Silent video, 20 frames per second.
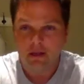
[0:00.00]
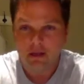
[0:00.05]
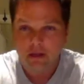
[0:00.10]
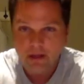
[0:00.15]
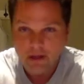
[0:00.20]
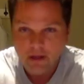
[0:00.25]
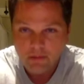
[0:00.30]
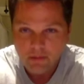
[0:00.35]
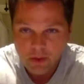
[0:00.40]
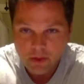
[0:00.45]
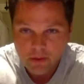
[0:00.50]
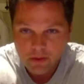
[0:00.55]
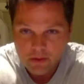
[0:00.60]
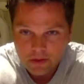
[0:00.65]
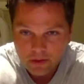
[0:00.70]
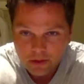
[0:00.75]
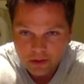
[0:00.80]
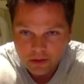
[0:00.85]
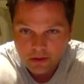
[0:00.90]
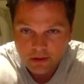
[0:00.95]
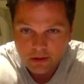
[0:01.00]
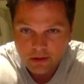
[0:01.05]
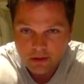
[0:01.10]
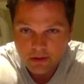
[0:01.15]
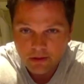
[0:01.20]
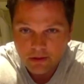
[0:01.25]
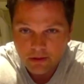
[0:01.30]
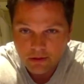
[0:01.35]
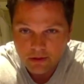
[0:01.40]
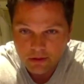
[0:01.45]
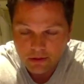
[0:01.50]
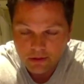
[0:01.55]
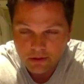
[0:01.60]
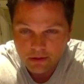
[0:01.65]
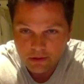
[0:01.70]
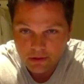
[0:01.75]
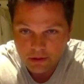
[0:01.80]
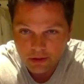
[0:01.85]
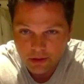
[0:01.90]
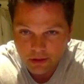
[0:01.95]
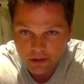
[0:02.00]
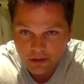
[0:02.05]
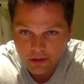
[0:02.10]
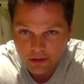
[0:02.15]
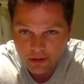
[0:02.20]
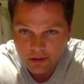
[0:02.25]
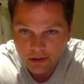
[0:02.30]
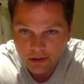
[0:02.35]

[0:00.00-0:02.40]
I'm using a shark